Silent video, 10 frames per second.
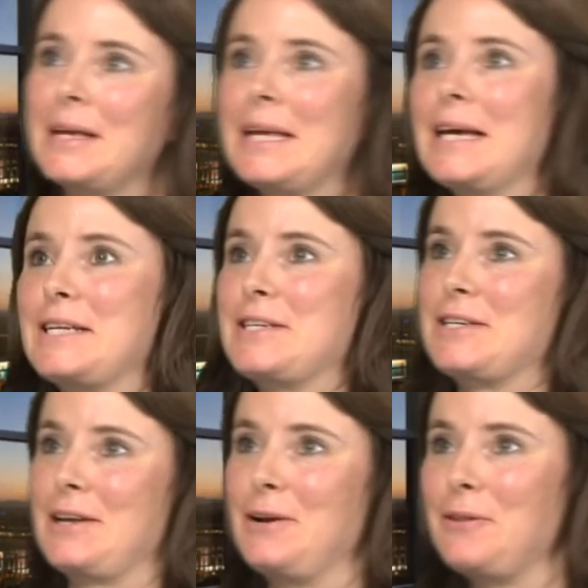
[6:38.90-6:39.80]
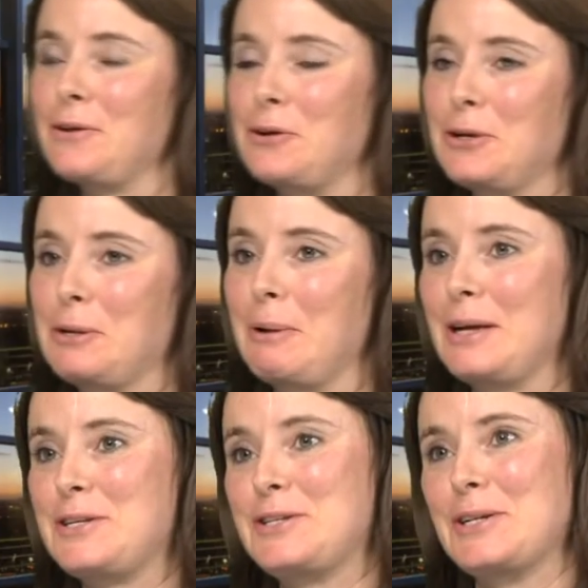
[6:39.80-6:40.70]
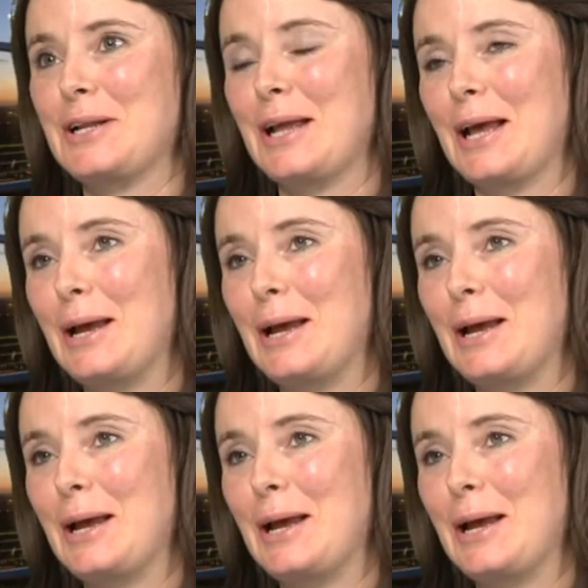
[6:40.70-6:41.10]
Yes, another good question.